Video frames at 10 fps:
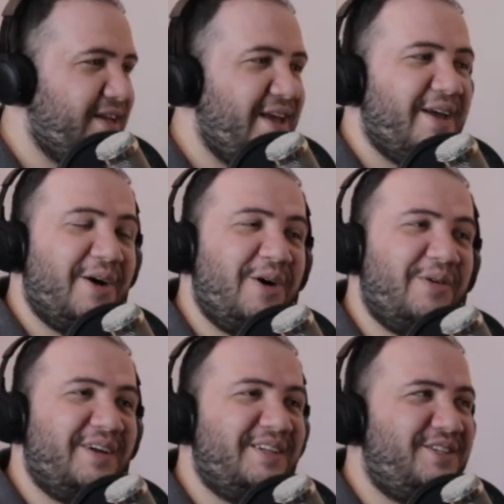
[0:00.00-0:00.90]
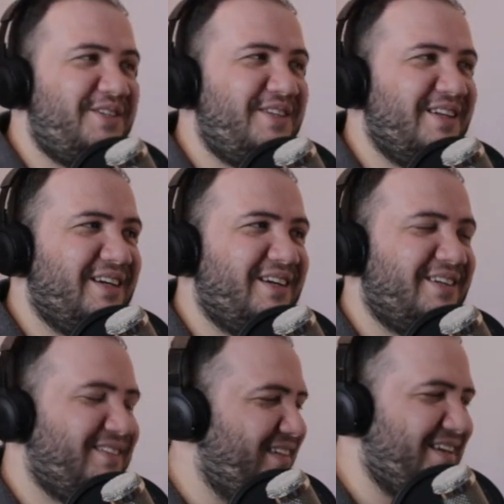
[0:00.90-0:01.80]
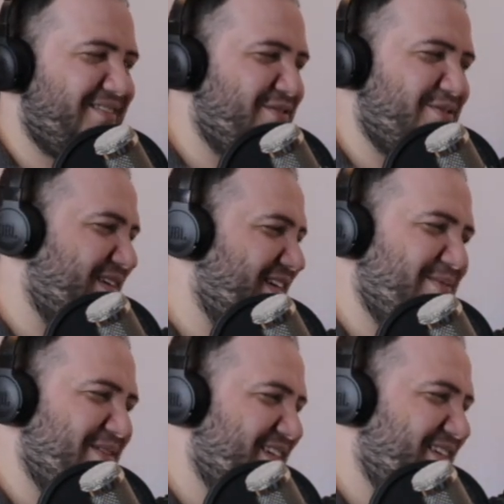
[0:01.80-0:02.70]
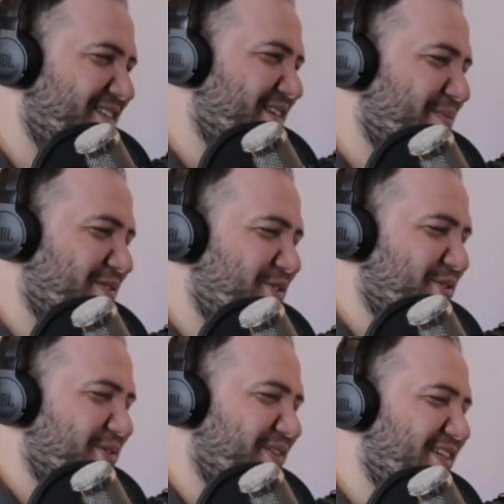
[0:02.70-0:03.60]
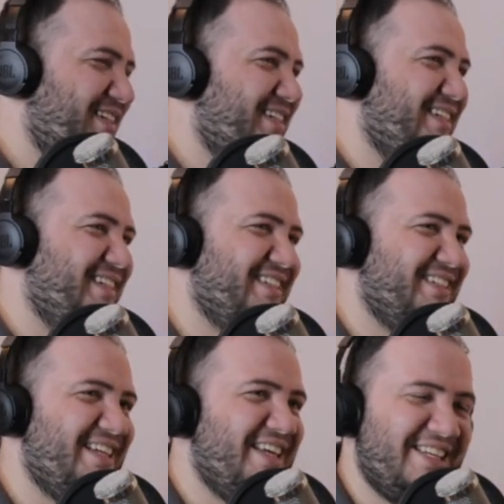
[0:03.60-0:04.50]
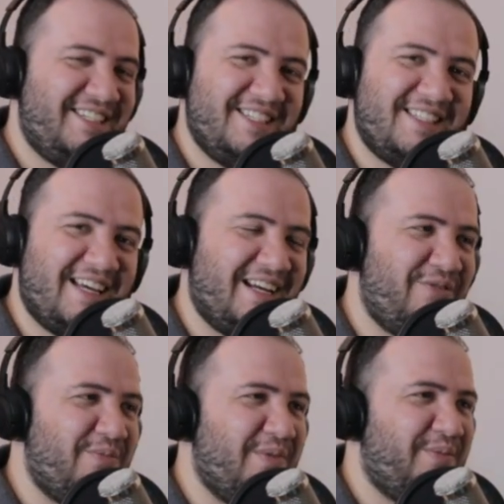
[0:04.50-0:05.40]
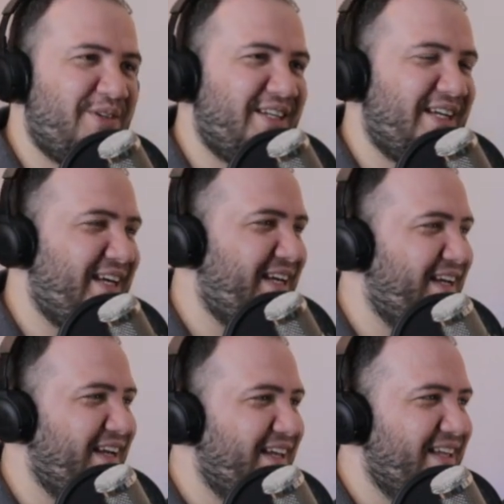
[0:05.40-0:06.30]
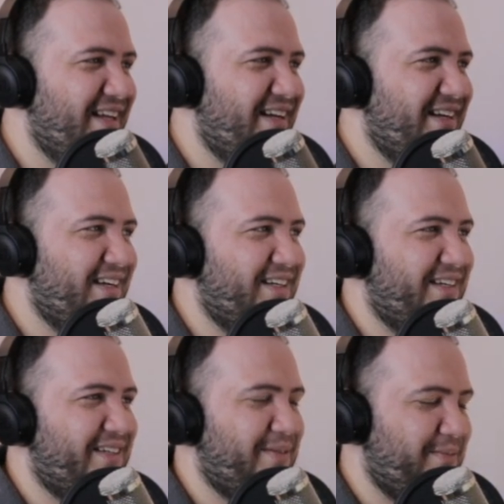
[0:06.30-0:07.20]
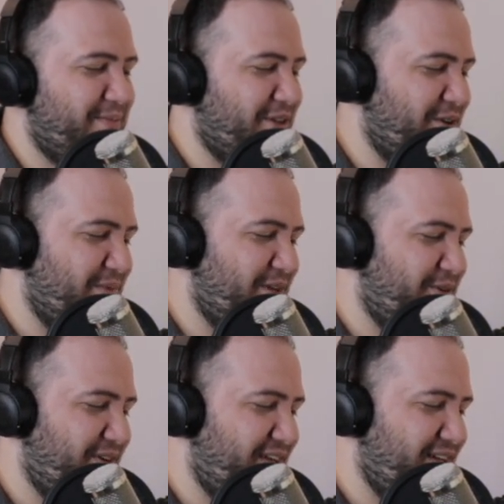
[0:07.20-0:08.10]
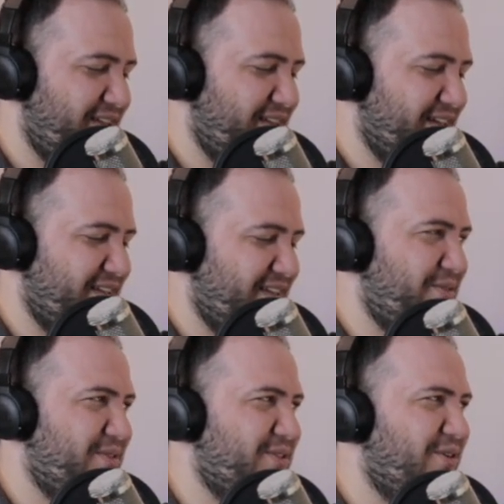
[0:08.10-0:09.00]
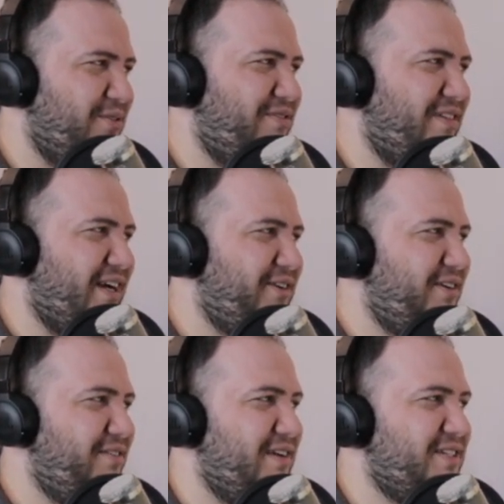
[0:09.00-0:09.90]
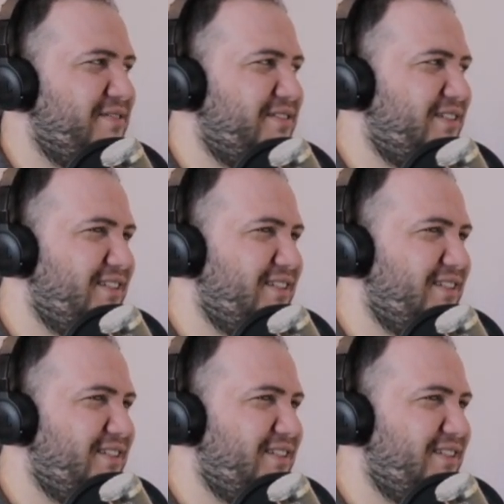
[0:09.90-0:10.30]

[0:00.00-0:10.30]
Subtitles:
Oh, and nah, never mind. I'm not gonna talk about Jeru. It's just that I remembered a documentary. I think it was called Fire Festival.